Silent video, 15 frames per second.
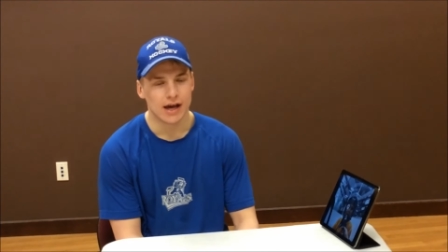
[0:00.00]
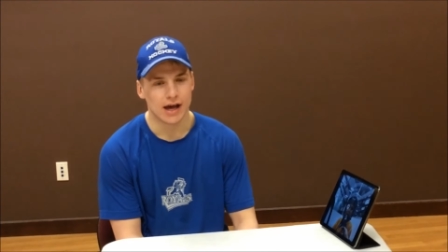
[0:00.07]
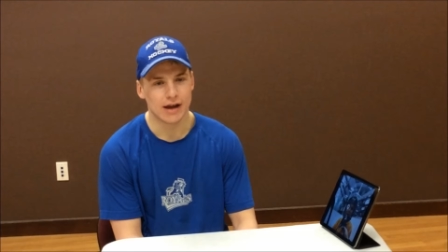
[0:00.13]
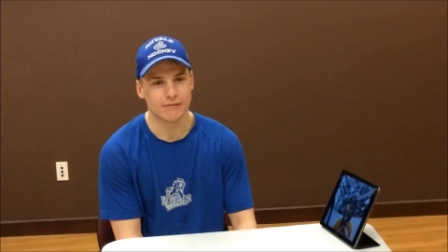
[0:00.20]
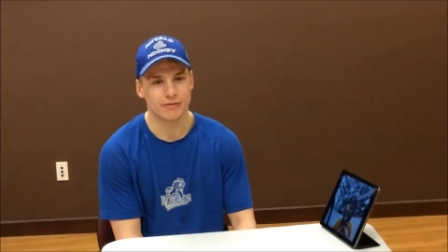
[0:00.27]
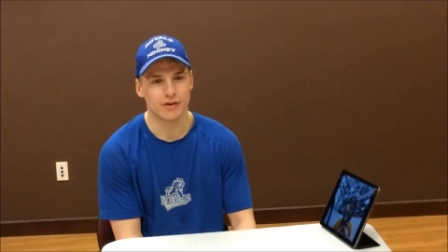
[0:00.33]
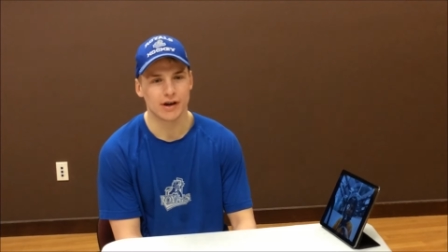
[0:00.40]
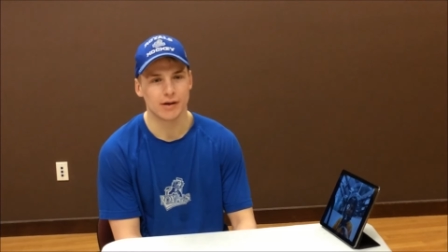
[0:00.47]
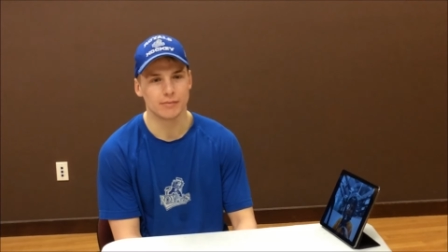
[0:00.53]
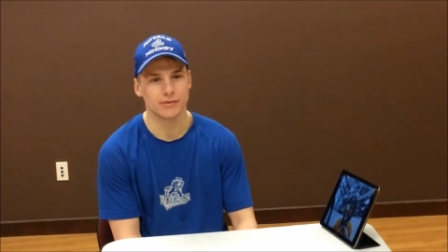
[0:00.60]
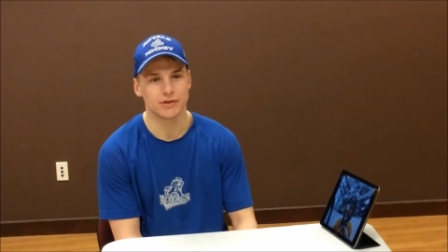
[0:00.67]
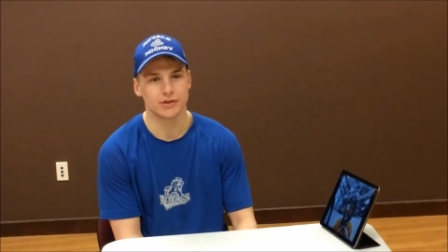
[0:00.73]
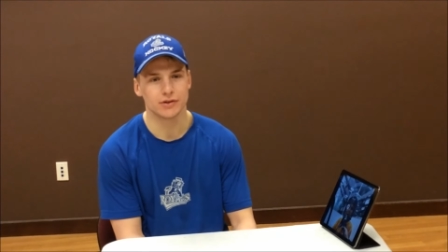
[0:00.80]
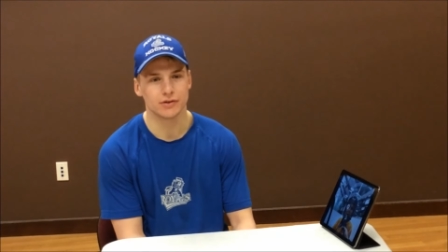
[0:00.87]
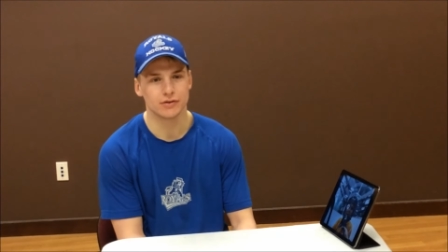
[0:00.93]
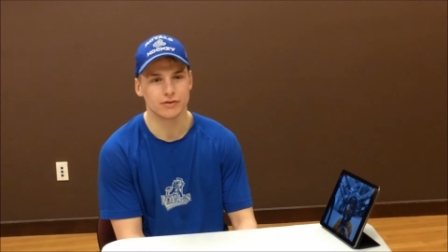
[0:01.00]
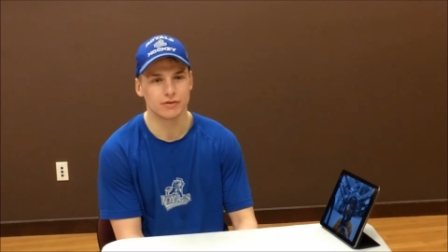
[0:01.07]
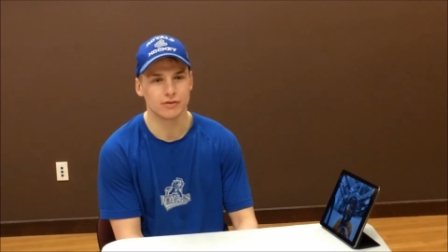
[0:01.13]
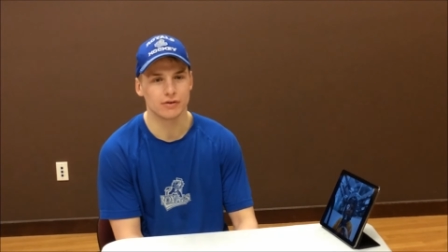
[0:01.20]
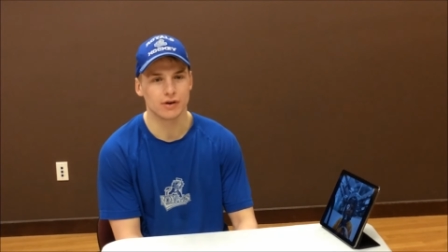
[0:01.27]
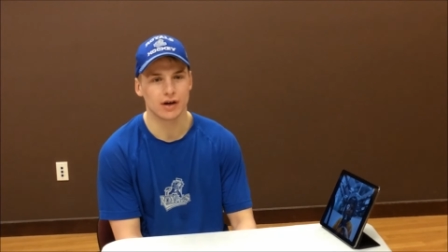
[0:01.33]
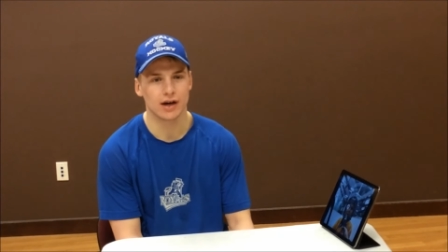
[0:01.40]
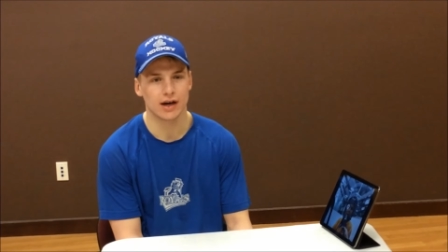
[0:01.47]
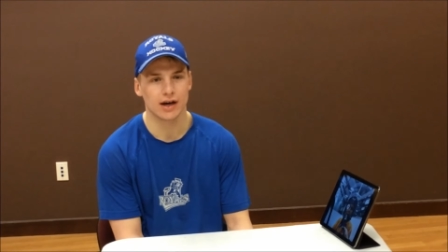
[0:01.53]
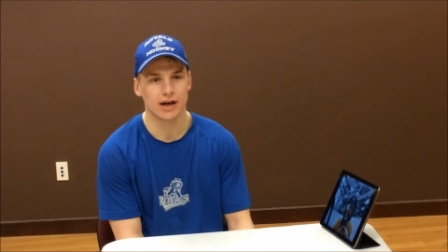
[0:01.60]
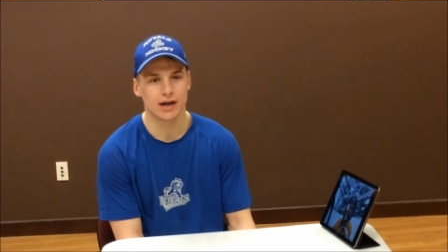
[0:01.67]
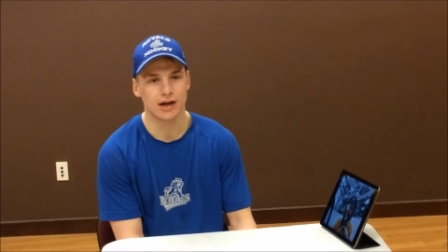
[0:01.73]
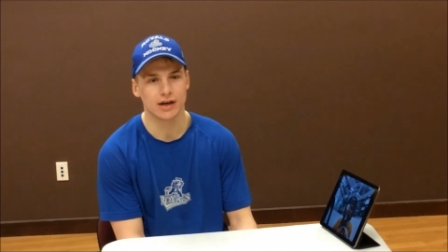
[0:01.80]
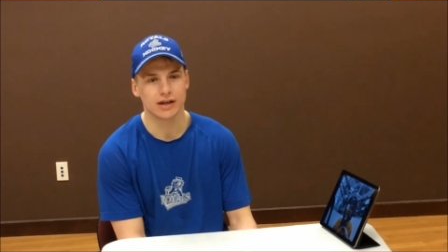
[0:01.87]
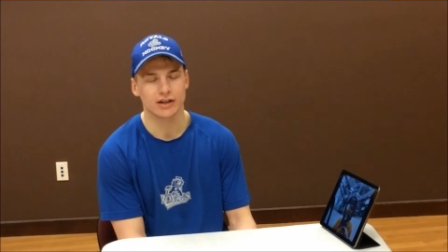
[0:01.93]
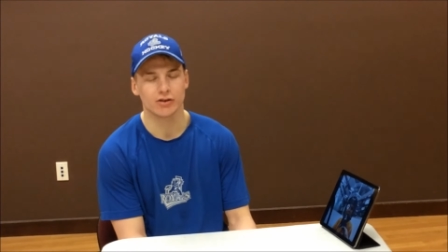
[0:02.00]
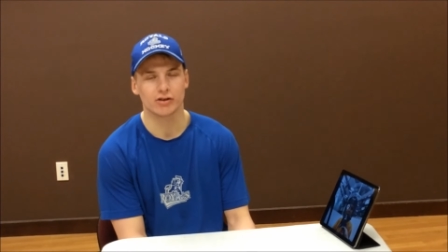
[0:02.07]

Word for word: and for him to uh,